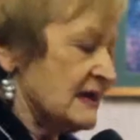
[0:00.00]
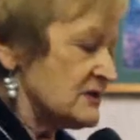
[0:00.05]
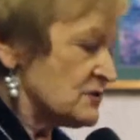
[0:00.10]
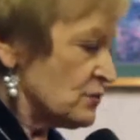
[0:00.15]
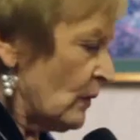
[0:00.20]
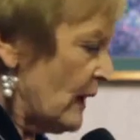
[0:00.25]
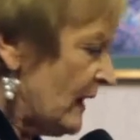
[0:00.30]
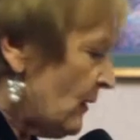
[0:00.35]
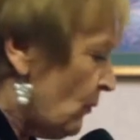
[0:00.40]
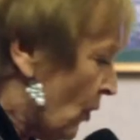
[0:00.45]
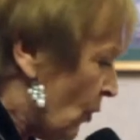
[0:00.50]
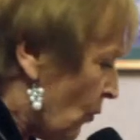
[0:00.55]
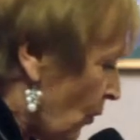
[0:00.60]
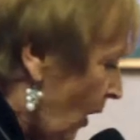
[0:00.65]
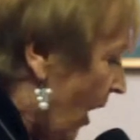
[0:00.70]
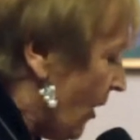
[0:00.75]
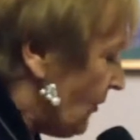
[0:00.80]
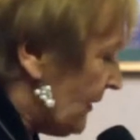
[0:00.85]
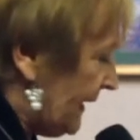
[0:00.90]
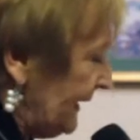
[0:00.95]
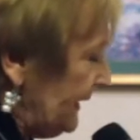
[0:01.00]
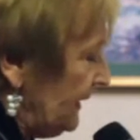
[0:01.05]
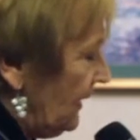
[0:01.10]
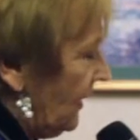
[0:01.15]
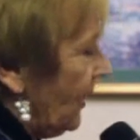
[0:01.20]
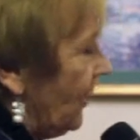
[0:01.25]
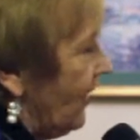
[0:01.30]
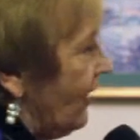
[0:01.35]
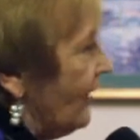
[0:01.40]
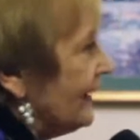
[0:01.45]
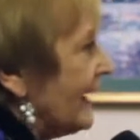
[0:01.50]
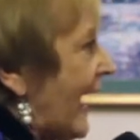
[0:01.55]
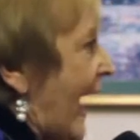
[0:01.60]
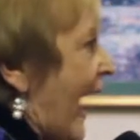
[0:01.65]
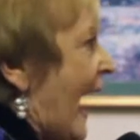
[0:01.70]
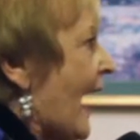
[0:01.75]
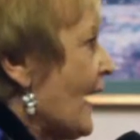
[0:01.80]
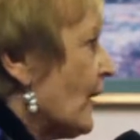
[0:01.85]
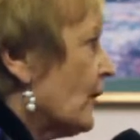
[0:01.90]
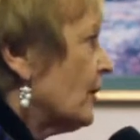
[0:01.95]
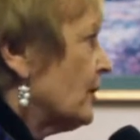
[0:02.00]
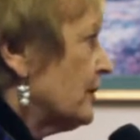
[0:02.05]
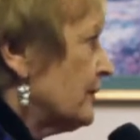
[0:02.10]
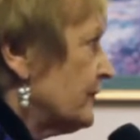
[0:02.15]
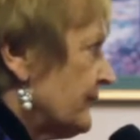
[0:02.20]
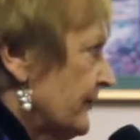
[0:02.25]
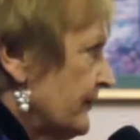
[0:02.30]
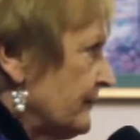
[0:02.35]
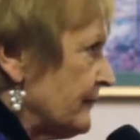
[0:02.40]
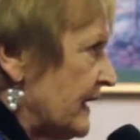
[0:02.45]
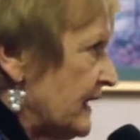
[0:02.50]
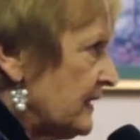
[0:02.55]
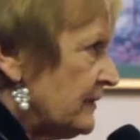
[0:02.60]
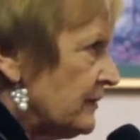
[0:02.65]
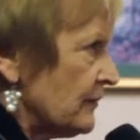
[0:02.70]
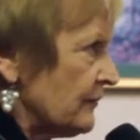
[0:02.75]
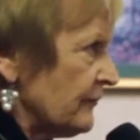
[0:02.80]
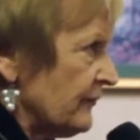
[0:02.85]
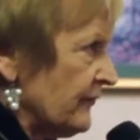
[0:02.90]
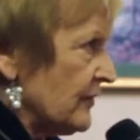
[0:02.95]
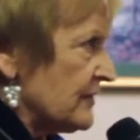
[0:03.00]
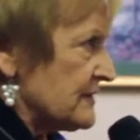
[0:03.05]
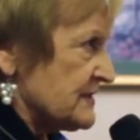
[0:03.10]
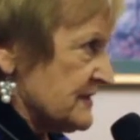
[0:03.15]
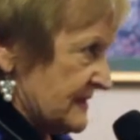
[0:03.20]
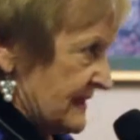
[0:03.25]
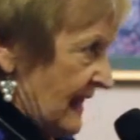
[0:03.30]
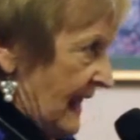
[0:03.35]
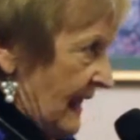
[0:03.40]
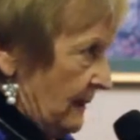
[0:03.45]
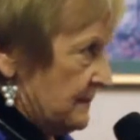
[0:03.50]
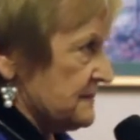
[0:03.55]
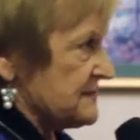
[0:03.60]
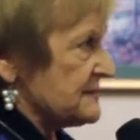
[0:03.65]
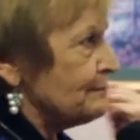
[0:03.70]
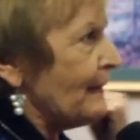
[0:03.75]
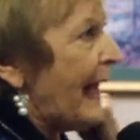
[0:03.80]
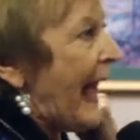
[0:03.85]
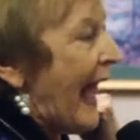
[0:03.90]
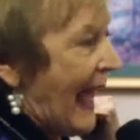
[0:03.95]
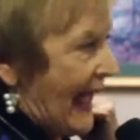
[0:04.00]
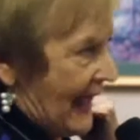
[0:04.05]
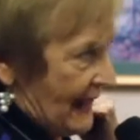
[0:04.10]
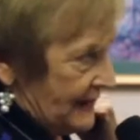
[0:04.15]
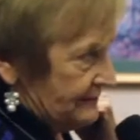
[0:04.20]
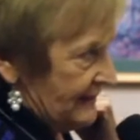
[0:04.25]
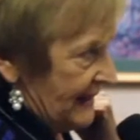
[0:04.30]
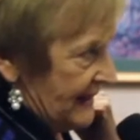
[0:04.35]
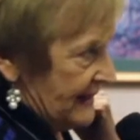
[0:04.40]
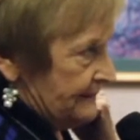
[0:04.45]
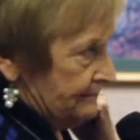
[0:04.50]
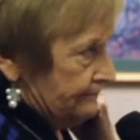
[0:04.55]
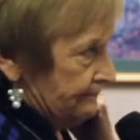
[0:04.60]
as we were walking along, I heard familiar footsteps behind me.